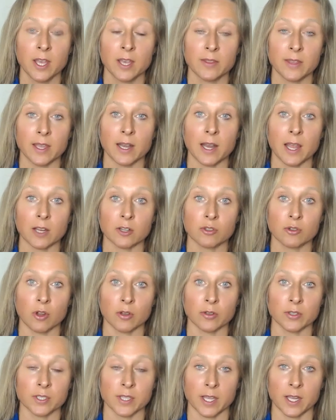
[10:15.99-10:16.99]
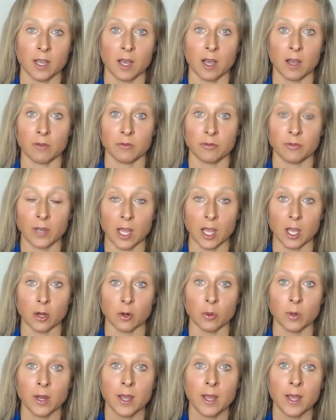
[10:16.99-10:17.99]
the electrons, they can't
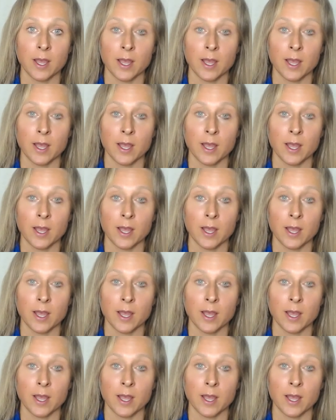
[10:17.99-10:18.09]
flow.